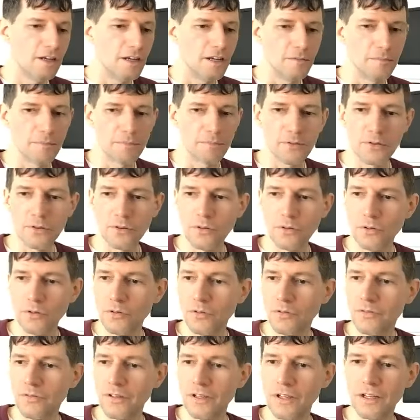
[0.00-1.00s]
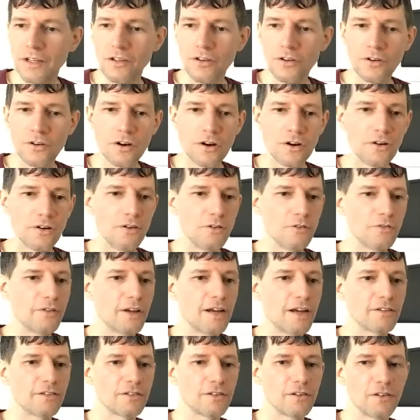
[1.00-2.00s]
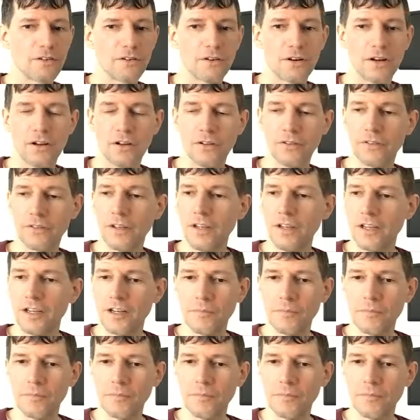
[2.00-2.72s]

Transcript: improving your cardiovascular health